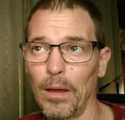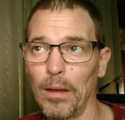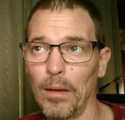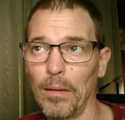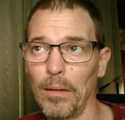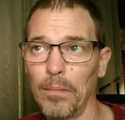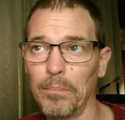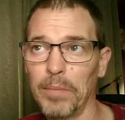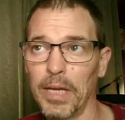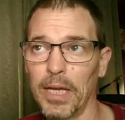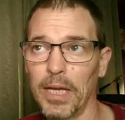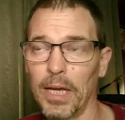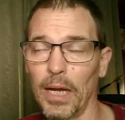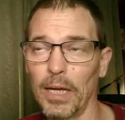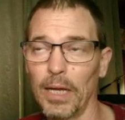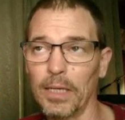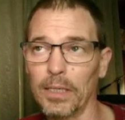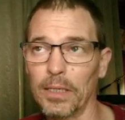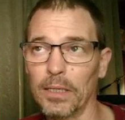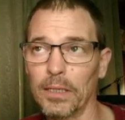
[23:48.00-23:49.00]

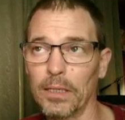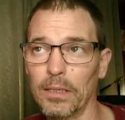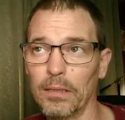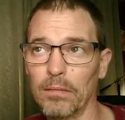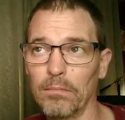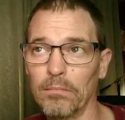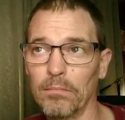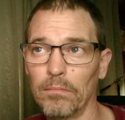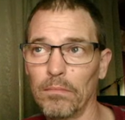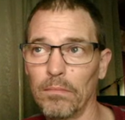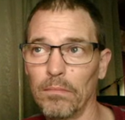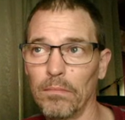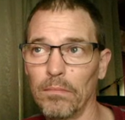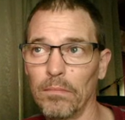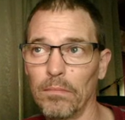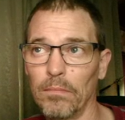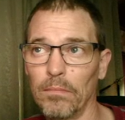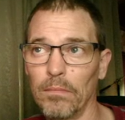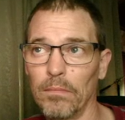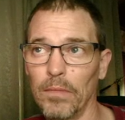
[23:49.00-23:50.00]
Because
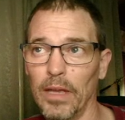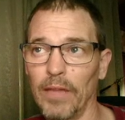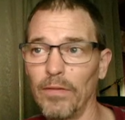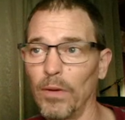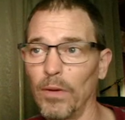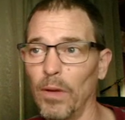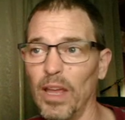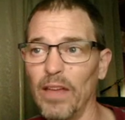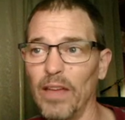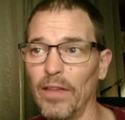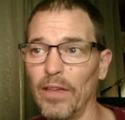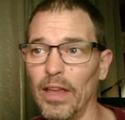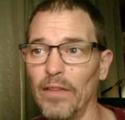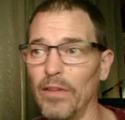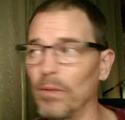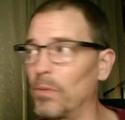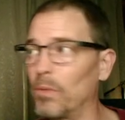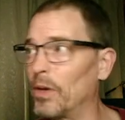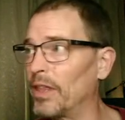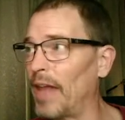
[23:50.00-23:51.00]
even
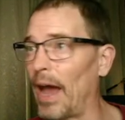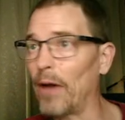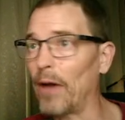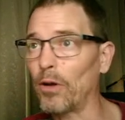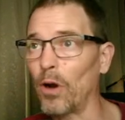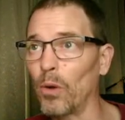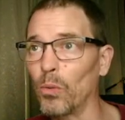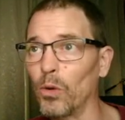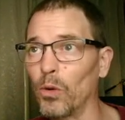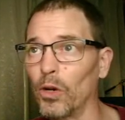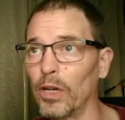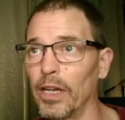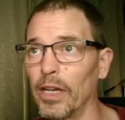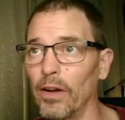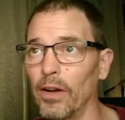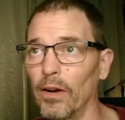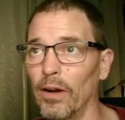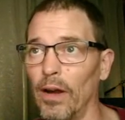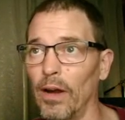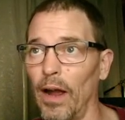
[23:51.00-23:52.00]
even without our rook
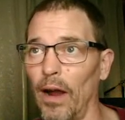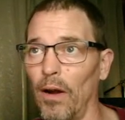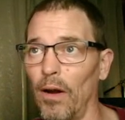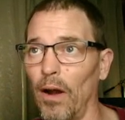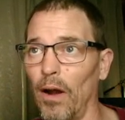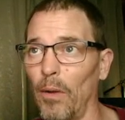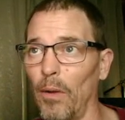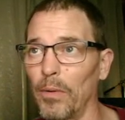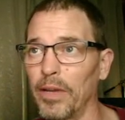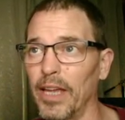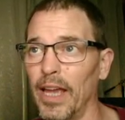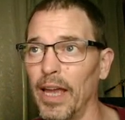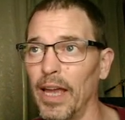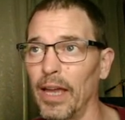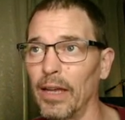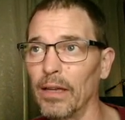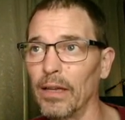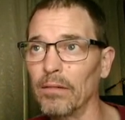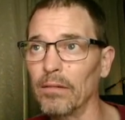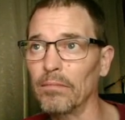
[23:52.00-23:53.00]
here, our, our
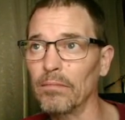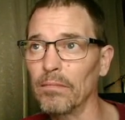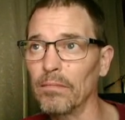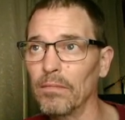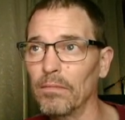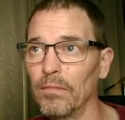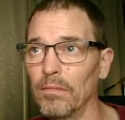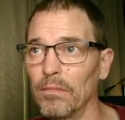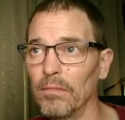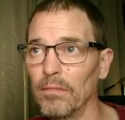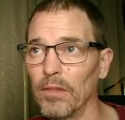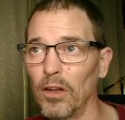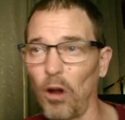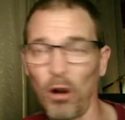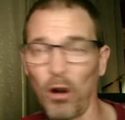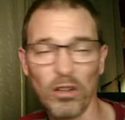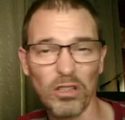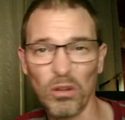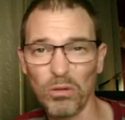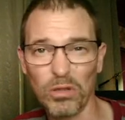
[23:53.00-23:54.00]
king
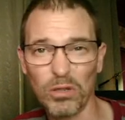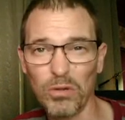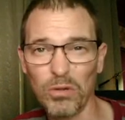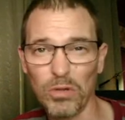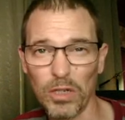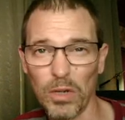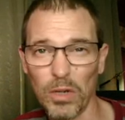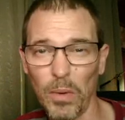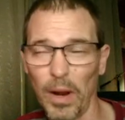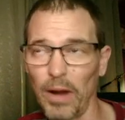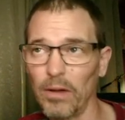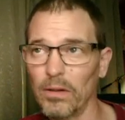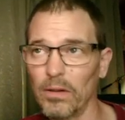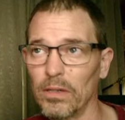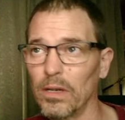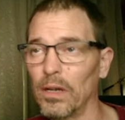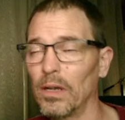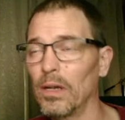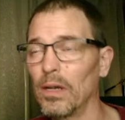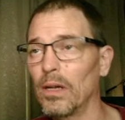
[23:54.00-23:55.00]
guards those two squares
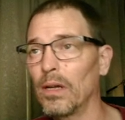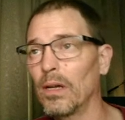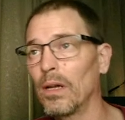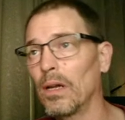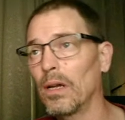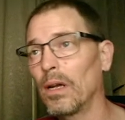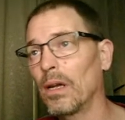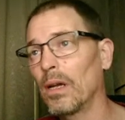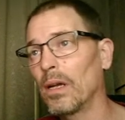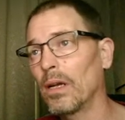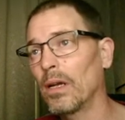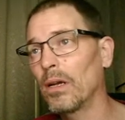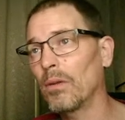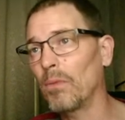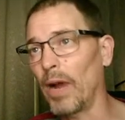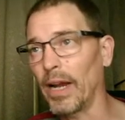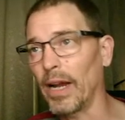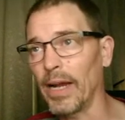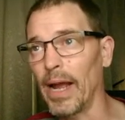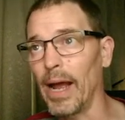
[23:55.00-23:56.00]

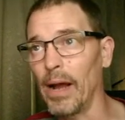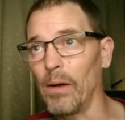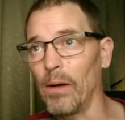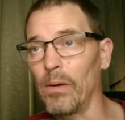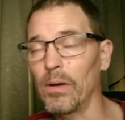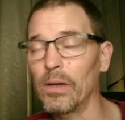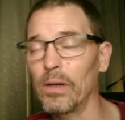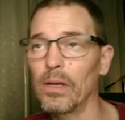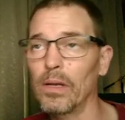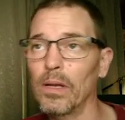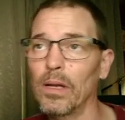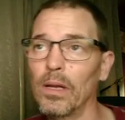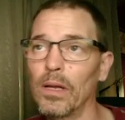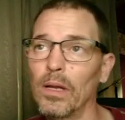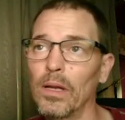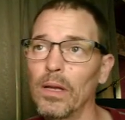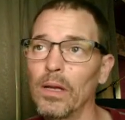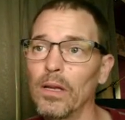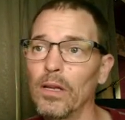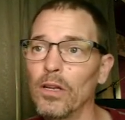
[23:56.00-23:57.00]
right now.
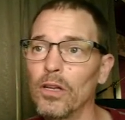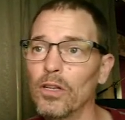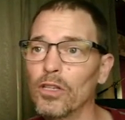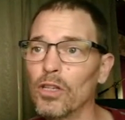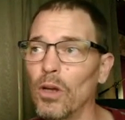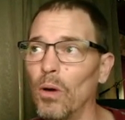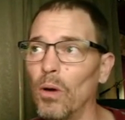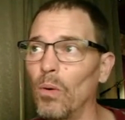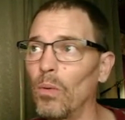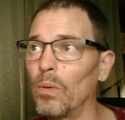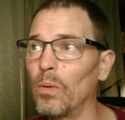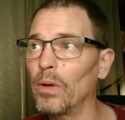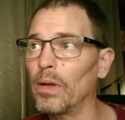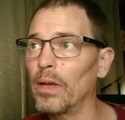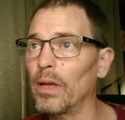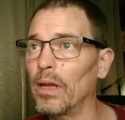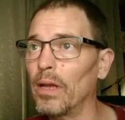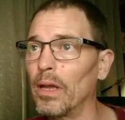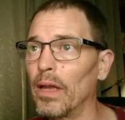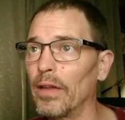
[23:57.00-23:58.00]
So
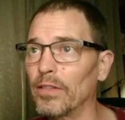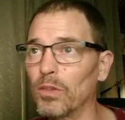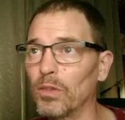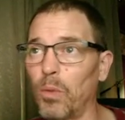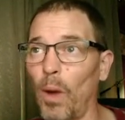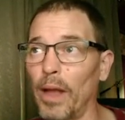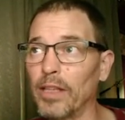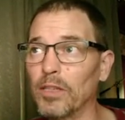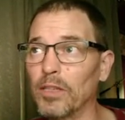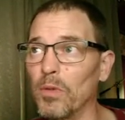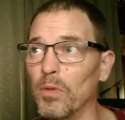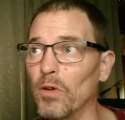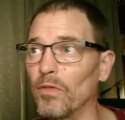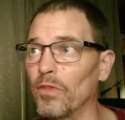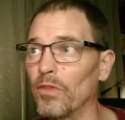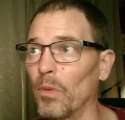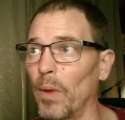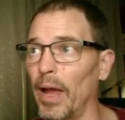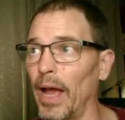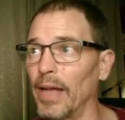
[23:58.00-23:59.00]
it's white's move
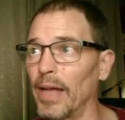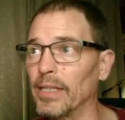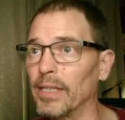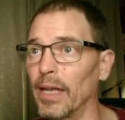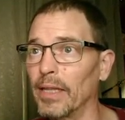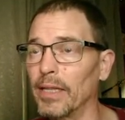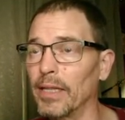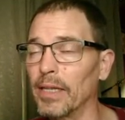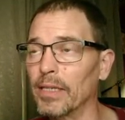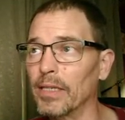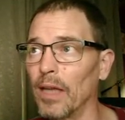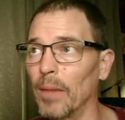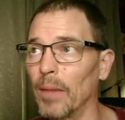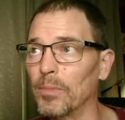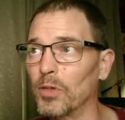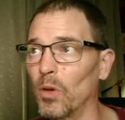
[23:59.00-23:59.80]
the way I set this up.